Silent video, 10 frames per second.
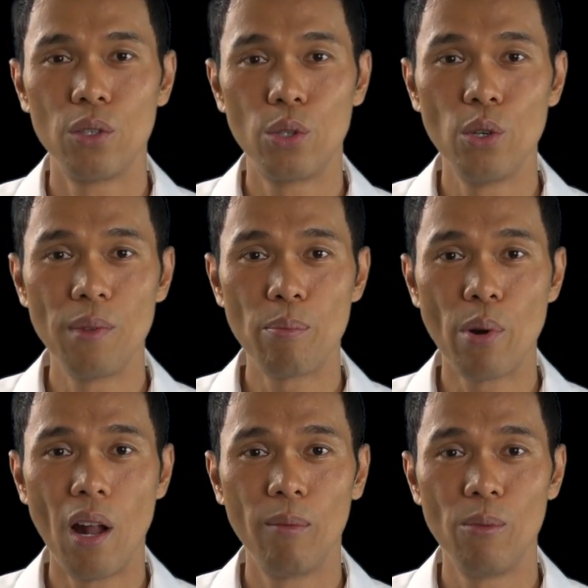2 of the
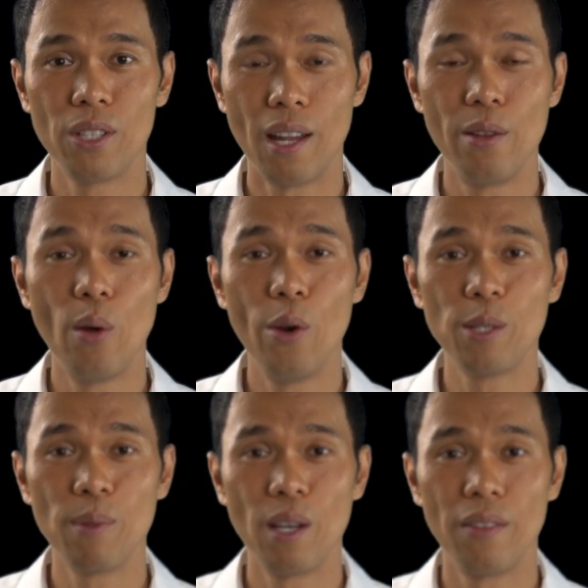problems that
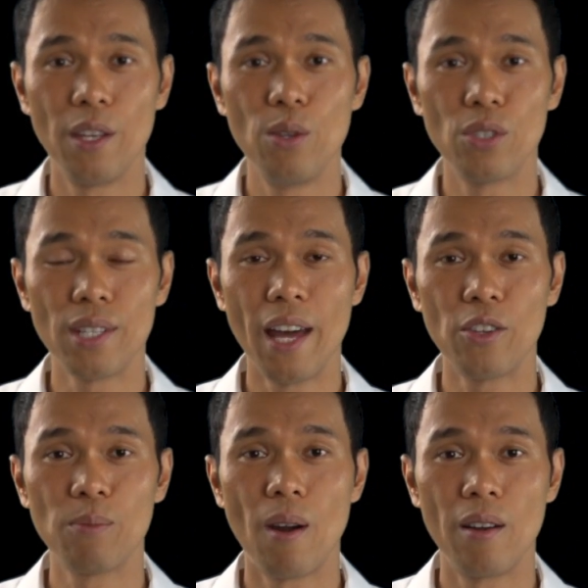annoys me on the new
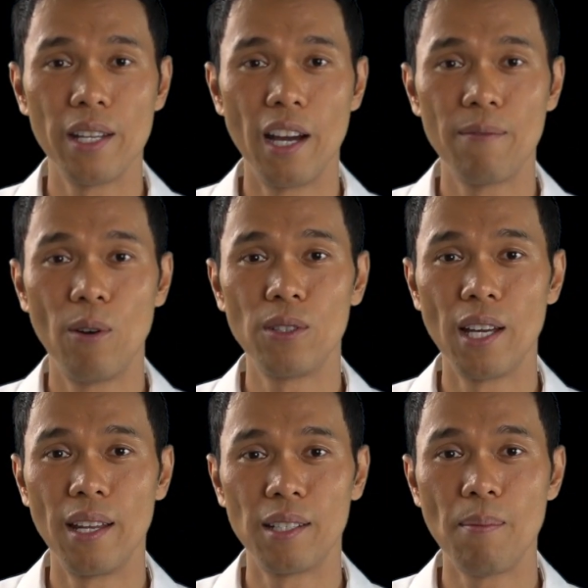status bar on the iPhone
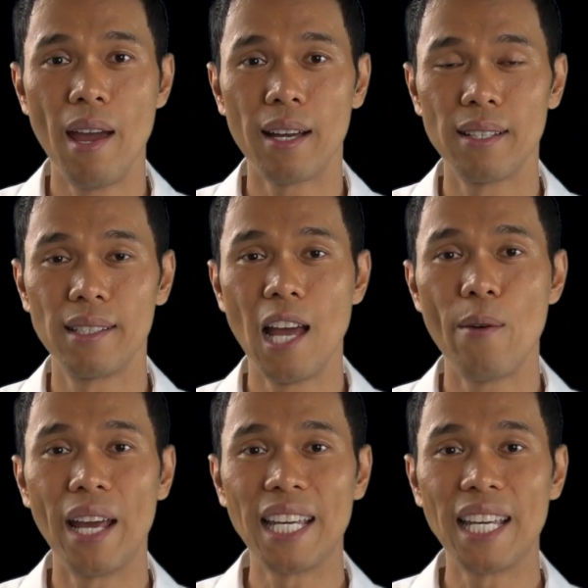XS Max is now I